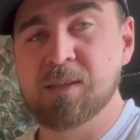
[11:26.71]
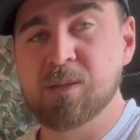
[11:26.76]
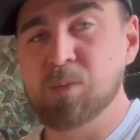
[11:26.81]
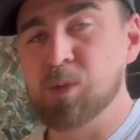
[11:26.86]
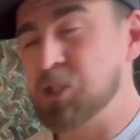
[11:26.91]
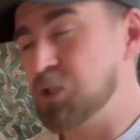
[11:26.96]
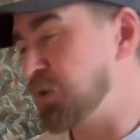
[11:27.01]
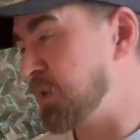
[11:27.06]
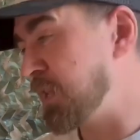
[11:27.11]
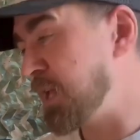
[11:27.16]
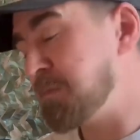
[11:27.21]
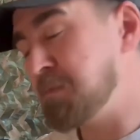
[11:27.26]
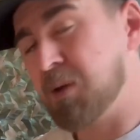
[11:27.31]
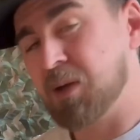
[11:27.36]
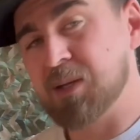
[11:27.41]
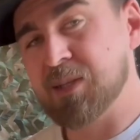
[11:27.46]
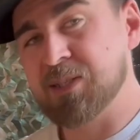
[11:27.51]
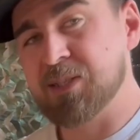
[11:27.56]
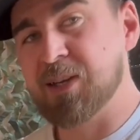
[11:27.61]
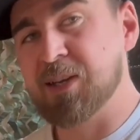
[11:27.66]
which you can then
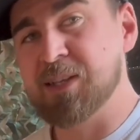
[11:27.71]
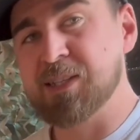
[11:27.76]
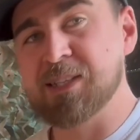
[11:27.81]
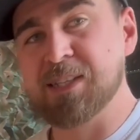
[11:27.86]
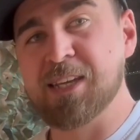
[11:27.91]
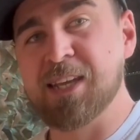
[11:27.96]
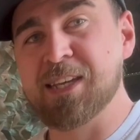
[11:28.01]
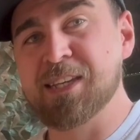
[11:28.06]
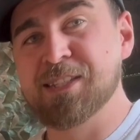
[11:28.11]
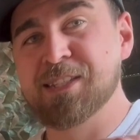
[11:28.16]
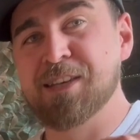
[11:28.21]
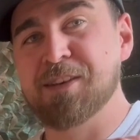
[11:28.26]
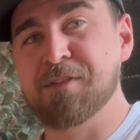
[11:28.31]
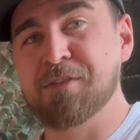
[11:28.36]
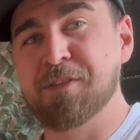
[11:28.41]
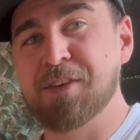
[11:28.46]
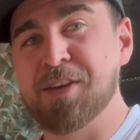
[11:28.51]
put aside and get yourself